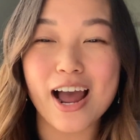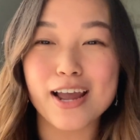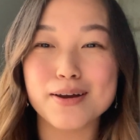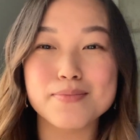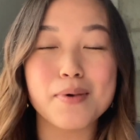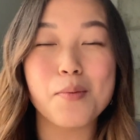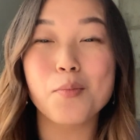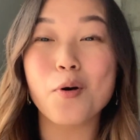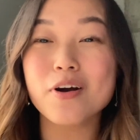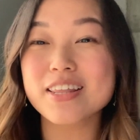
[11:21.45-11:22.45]
I am
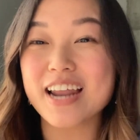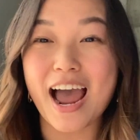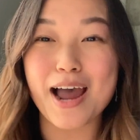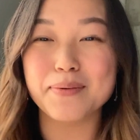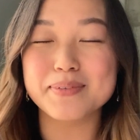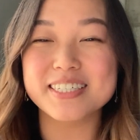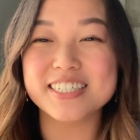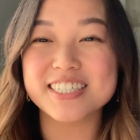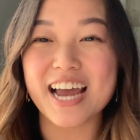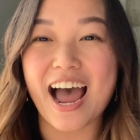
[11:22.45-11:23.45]
more than happy
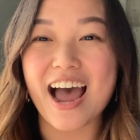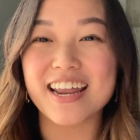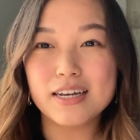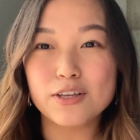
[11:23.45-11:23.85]
to chat.